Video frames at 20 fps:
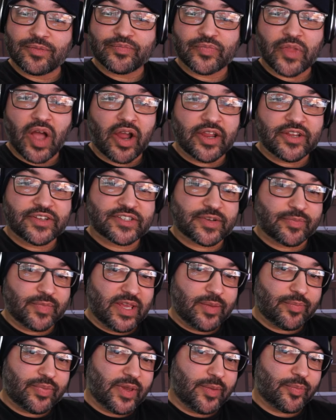I used to meet
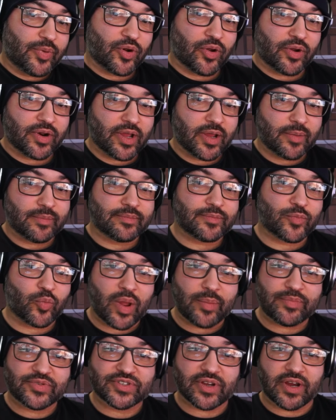people on um,
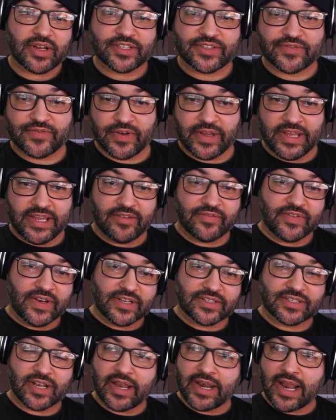websites for evenings
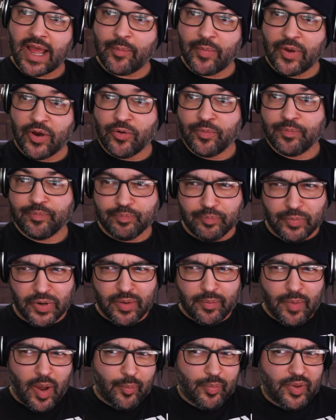like that, Mill. But I'm,
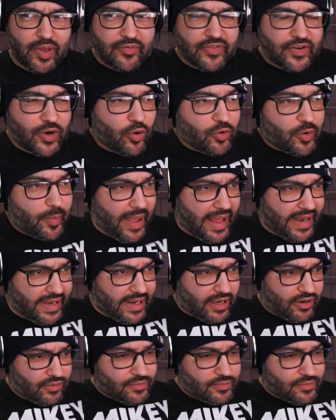I'm a bit of an older man now.